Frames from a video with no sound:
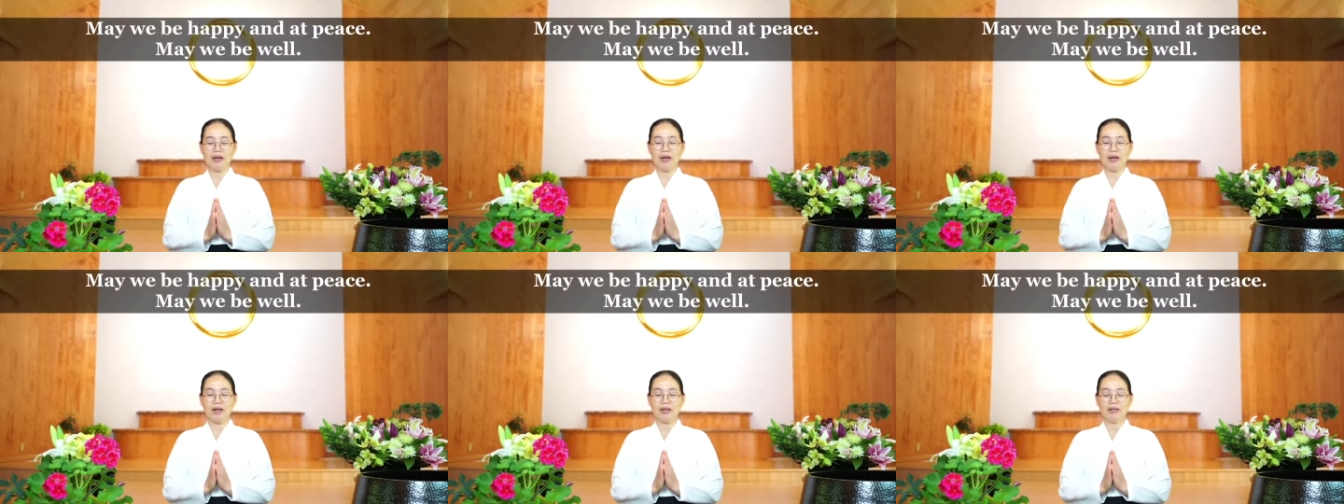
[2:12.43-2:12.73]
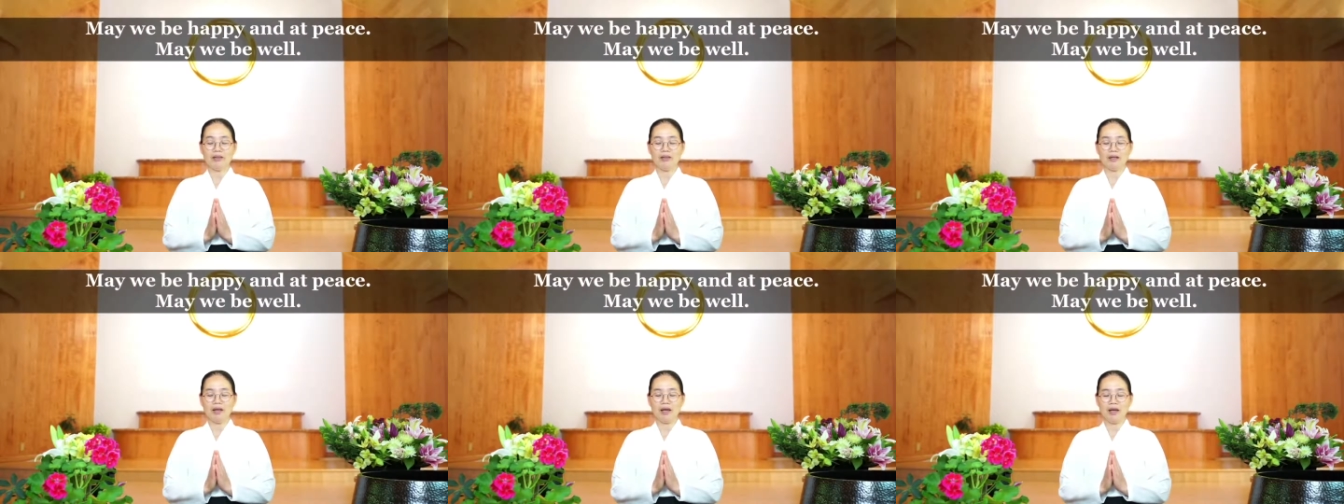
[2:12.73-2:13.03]

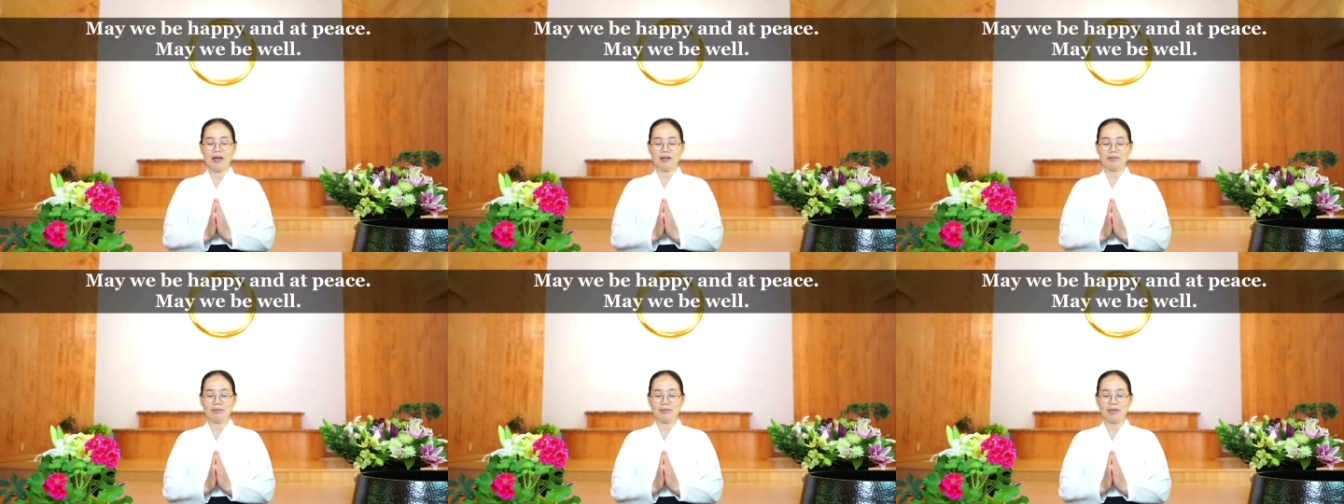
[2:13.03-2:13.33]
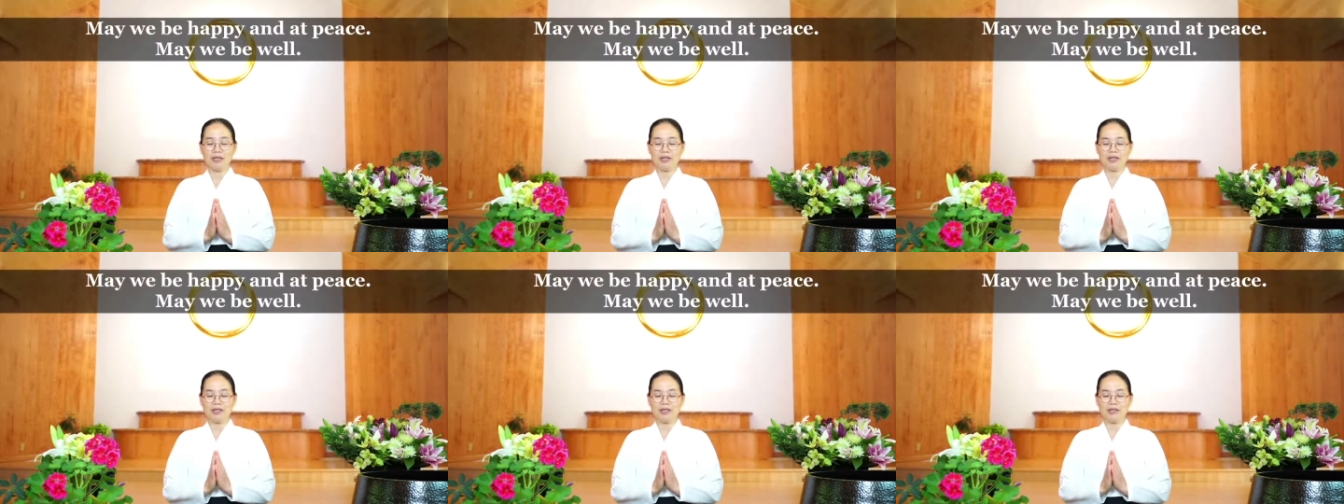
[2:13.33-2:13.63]
and at
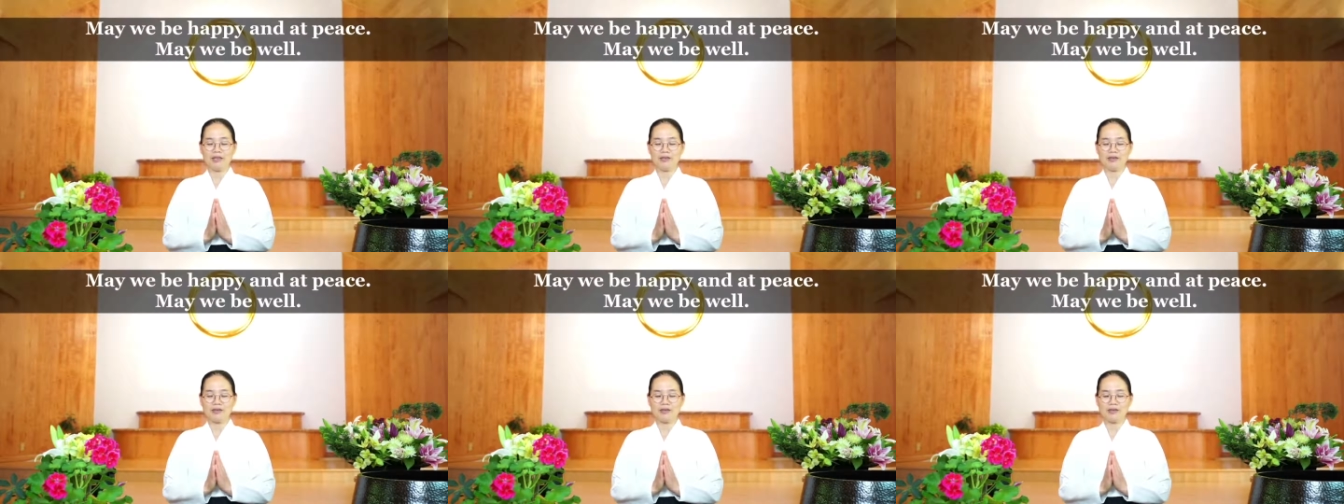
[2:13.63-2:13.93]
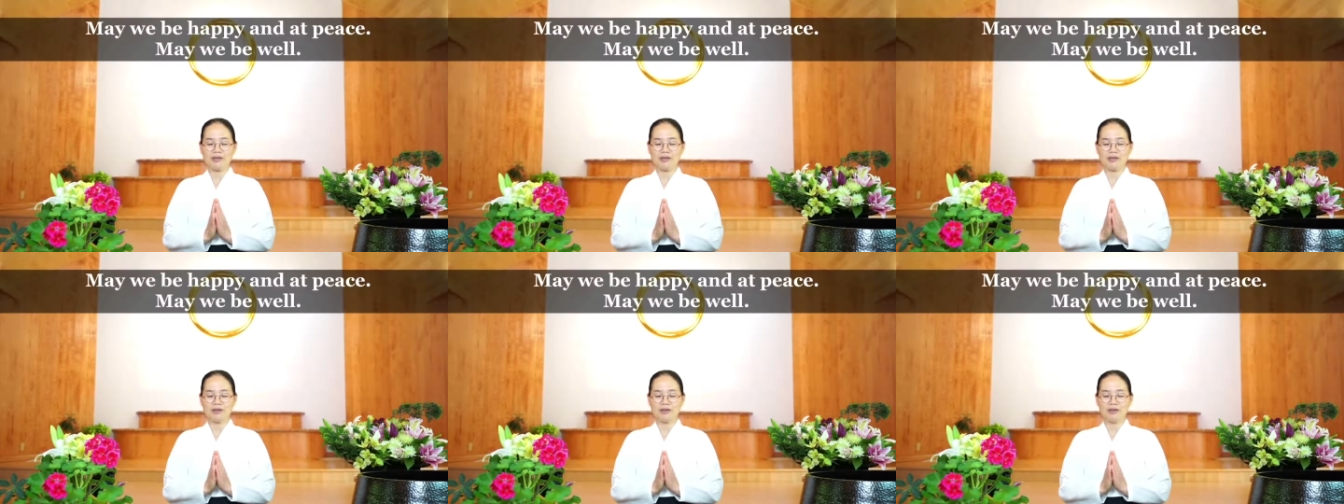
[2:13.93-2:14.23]

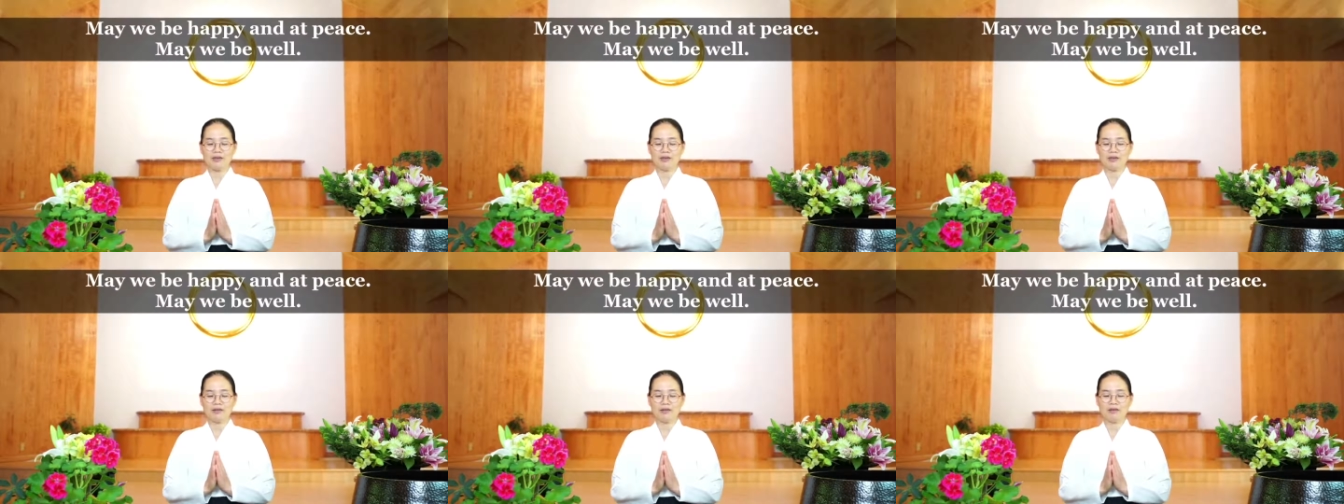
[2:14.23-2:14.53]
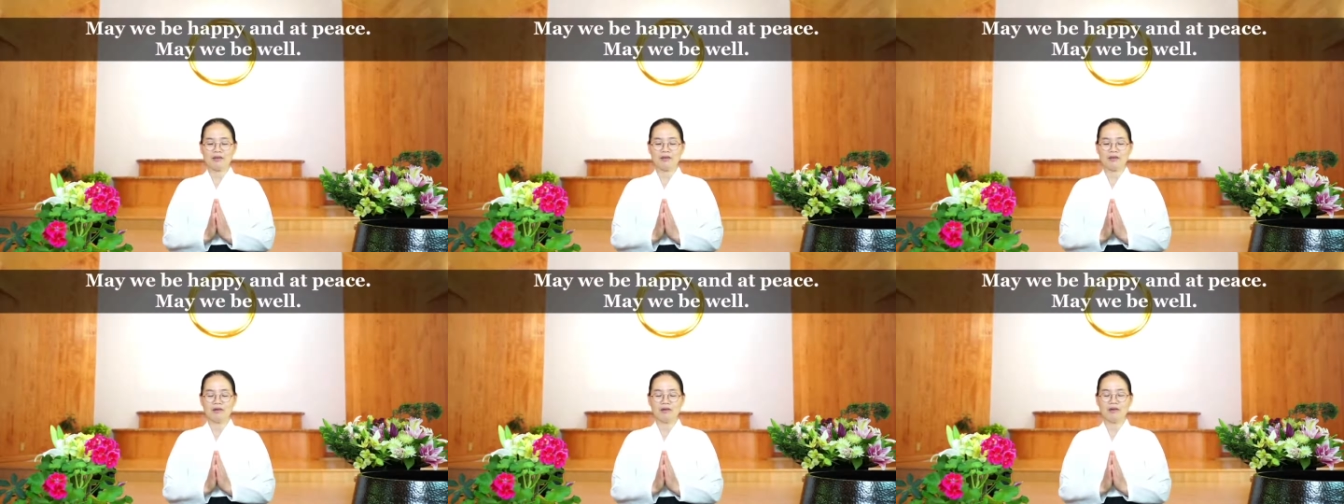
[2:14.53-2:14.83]
peace.
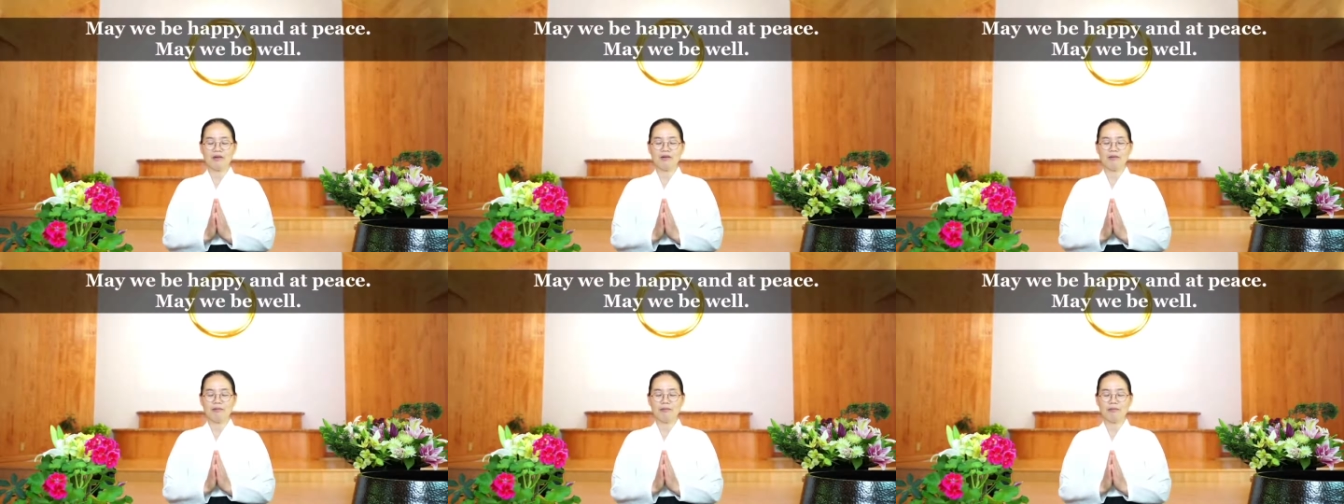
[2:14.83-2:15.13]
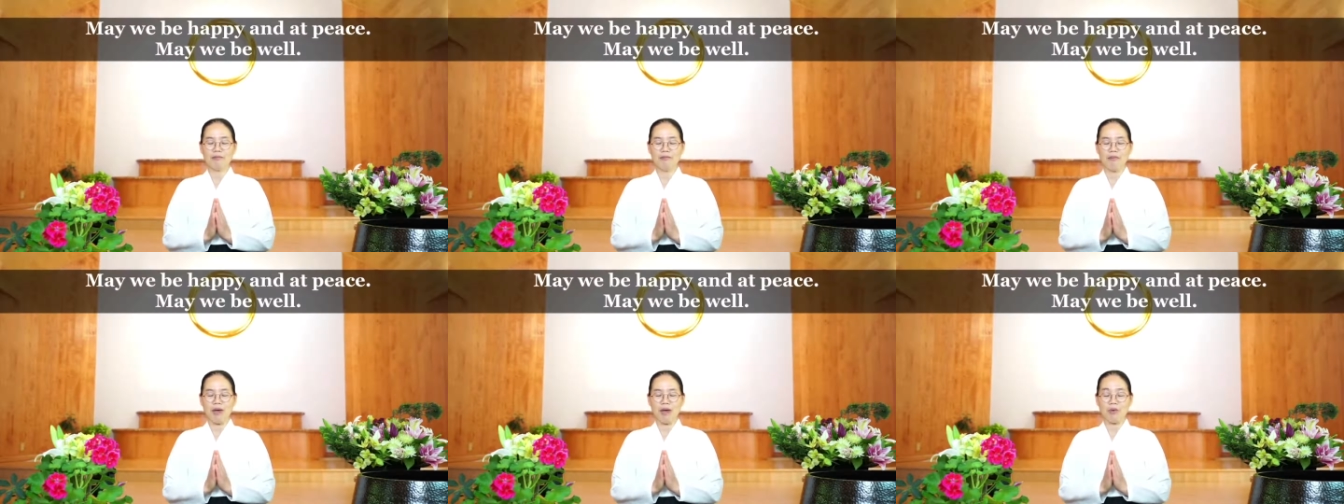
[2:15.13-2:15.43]

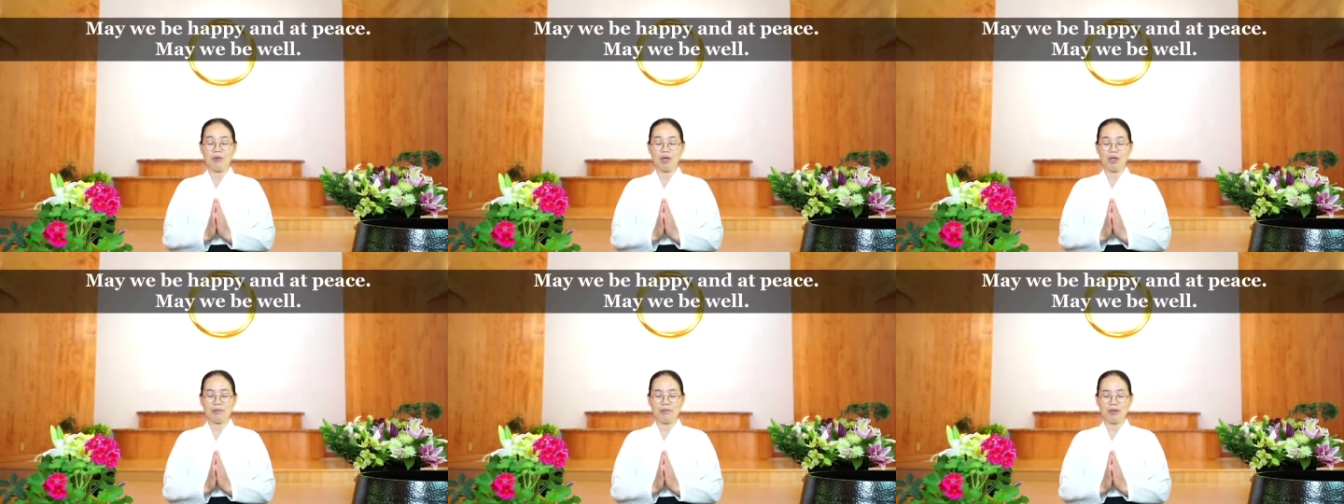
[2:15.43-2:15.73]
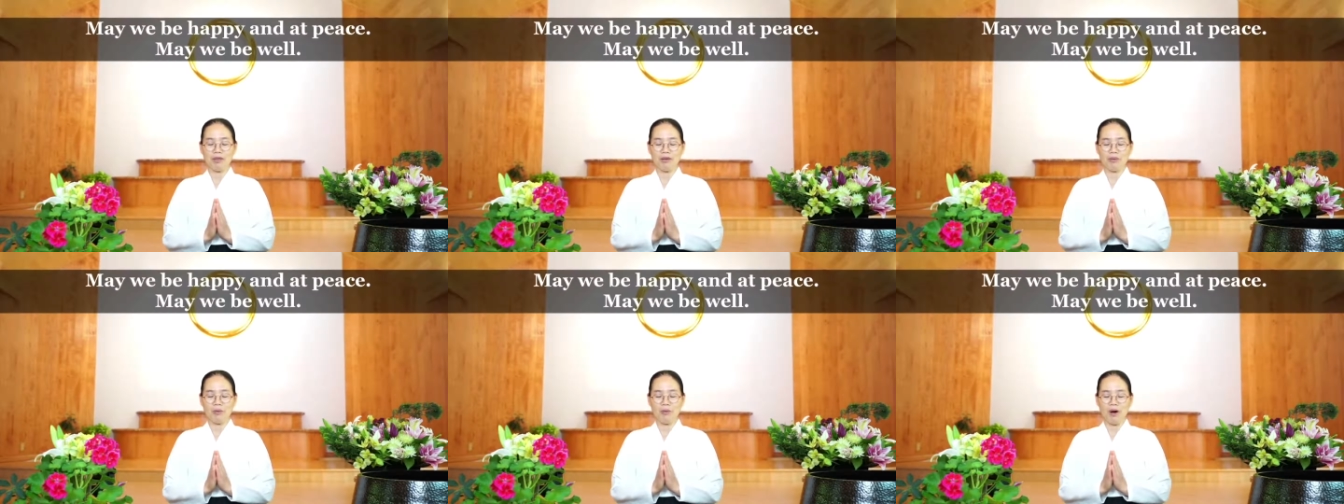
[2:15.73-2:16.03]
May we
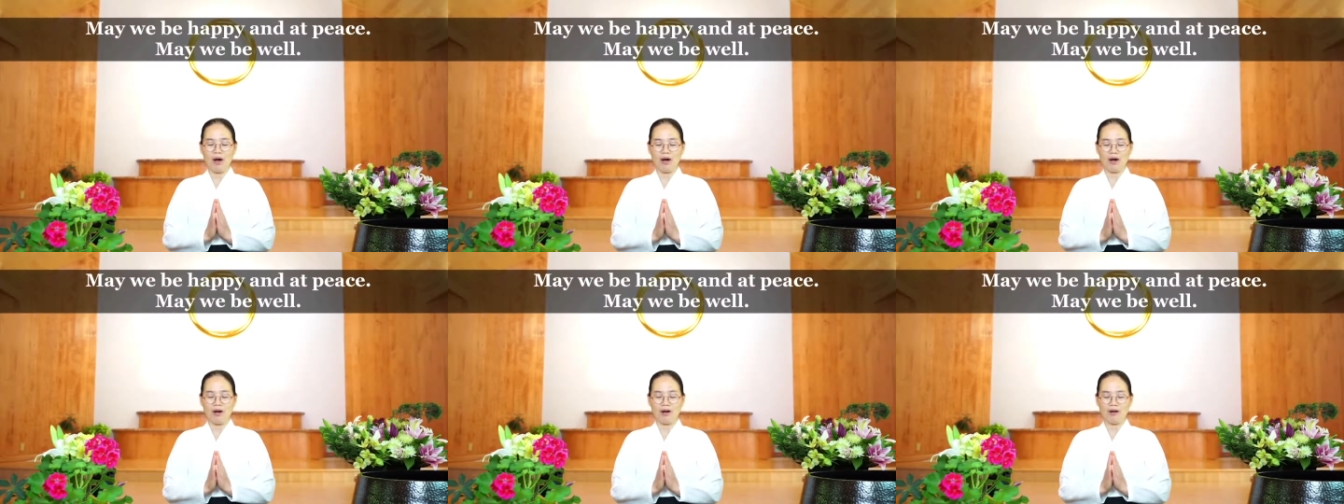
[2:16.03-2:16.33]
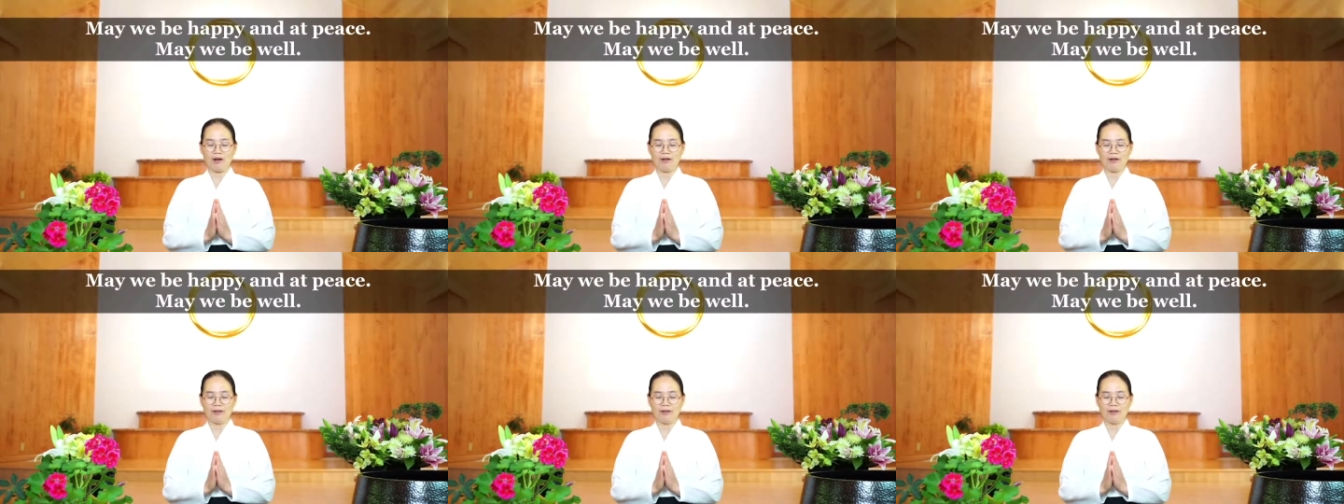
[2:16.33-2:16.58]
be well.